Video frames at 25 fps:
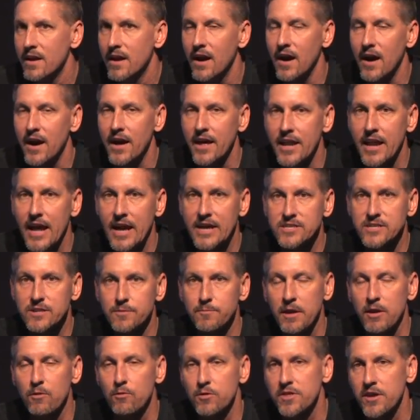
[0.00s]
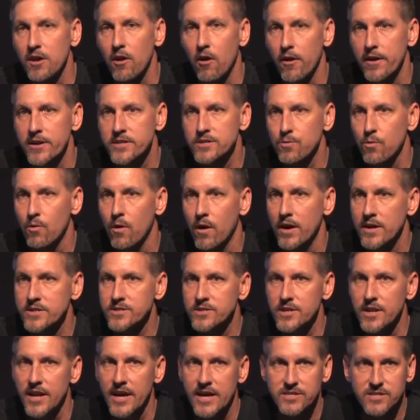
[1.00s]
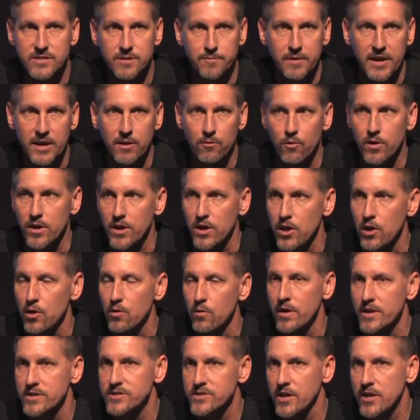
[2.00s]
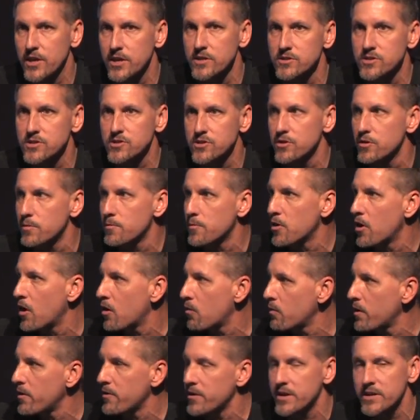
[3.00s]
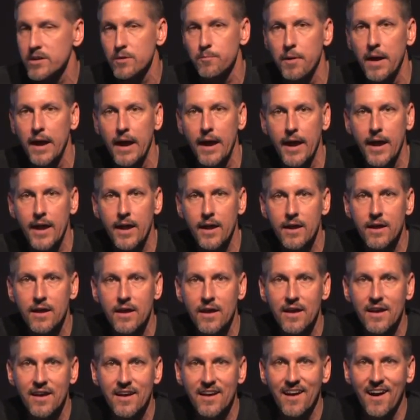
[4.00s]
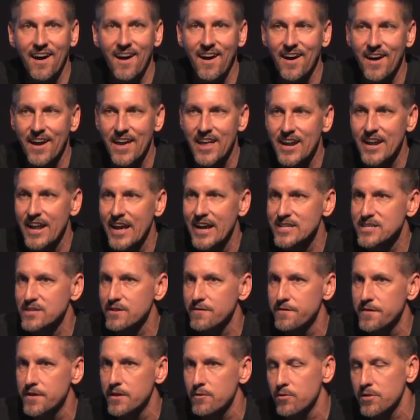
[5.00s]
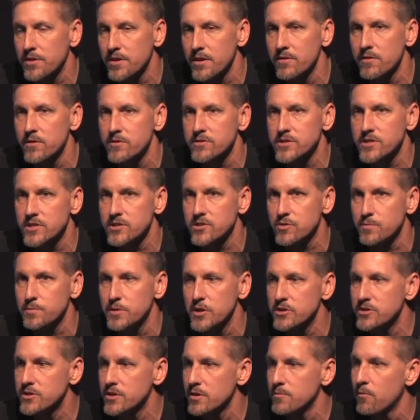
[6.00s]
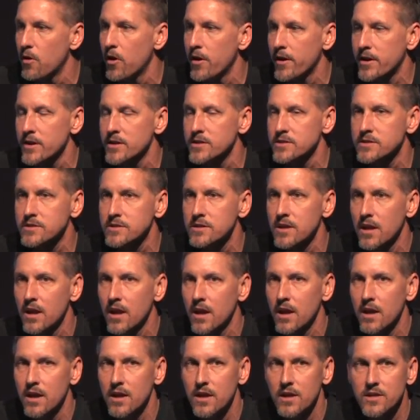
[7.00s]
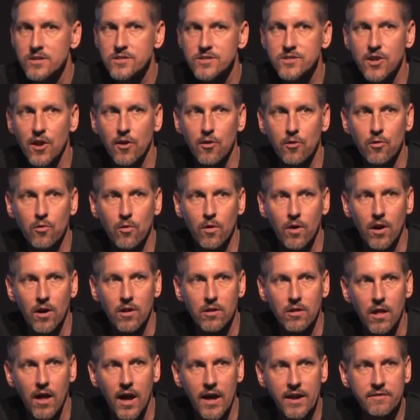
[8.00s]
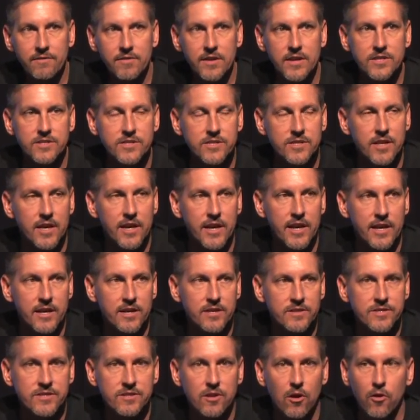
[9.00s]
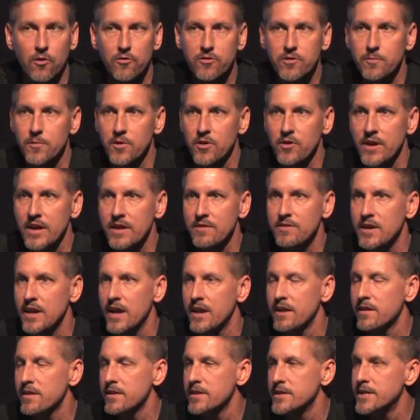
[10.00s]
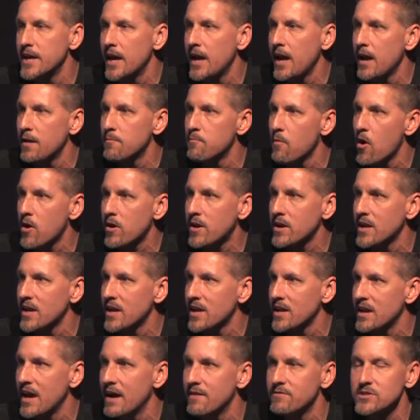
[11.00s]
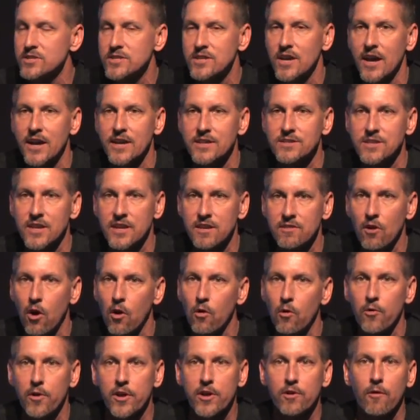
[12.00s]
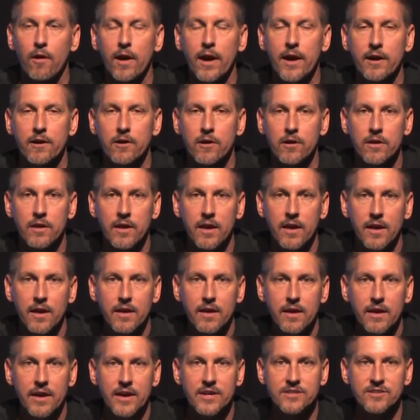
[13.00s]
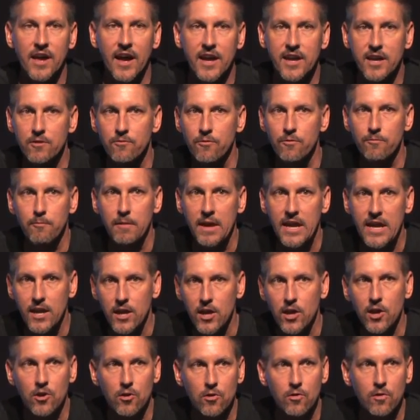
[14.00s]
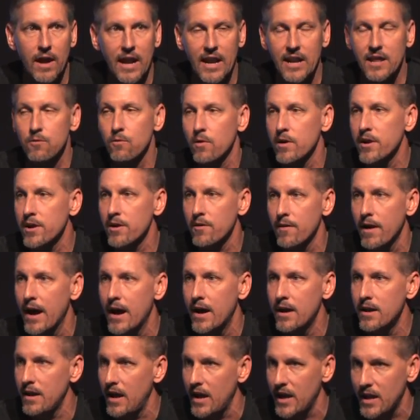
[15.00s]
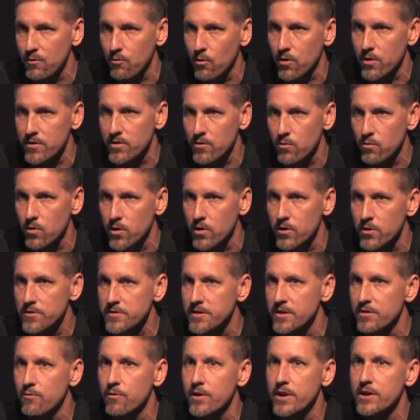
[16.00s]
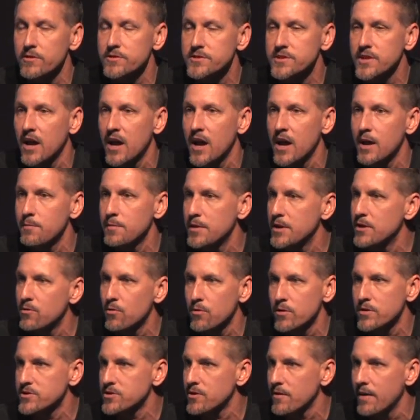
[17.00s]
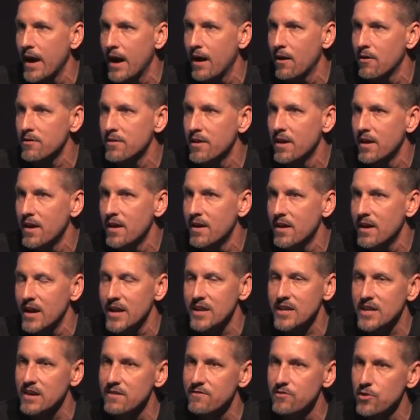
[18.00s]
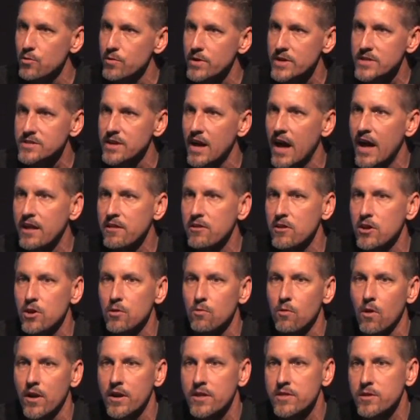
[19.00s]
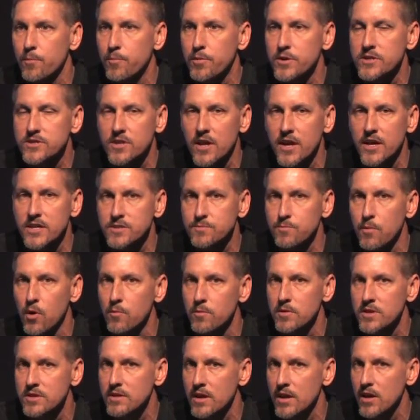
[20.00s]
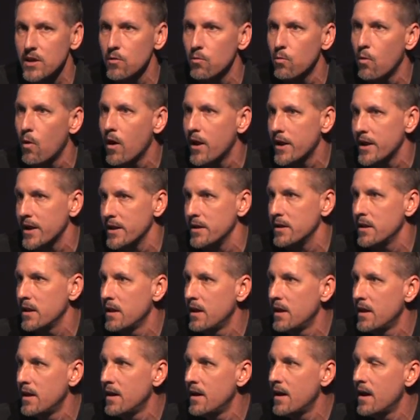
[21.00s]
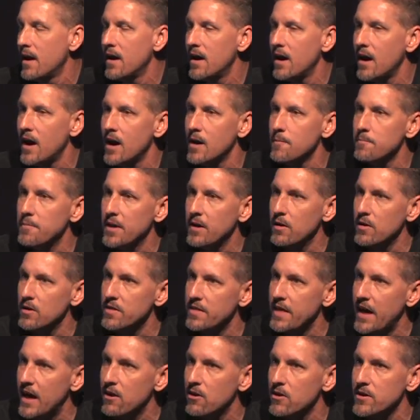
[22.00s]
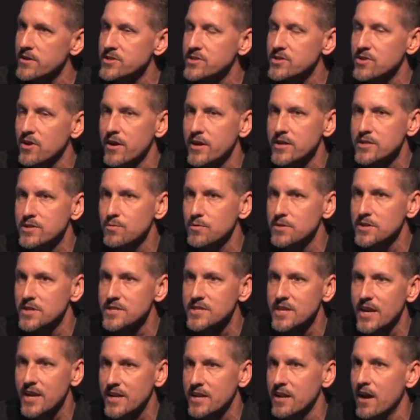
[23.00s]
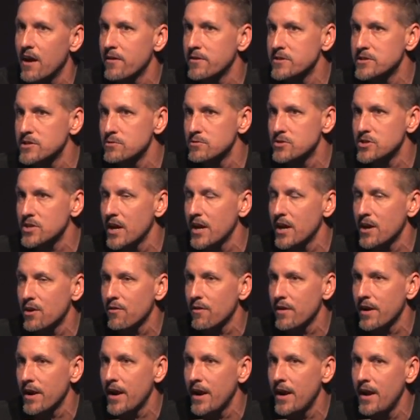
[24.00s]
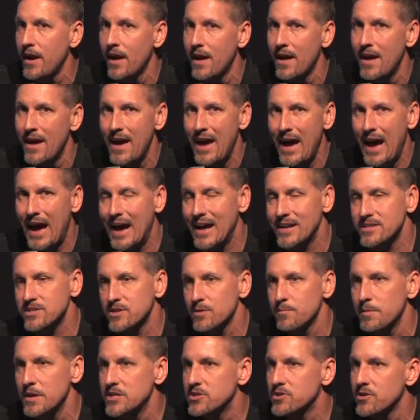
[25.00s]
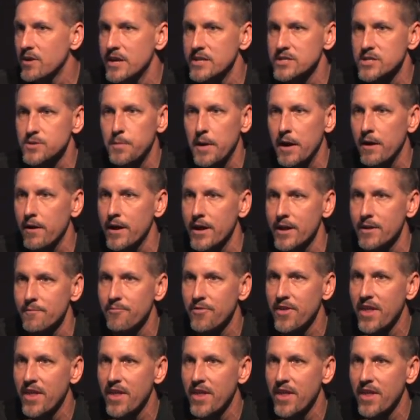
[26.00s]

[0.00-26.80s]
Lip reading: It has to meet what the artist wants, it has to meet what you as a consumer are willing to pay, and it has to fit within those distribution markets. So a lot of these things, ultimately at the end of the day, marketing and advertising, the holy grail, is I can meet you anywhere you're at, anywhere in the world, in real time, indoors or out, and give you exactly what you want at the precise moment that you want it. That all starts with the technology, which I agree, has to be transparent.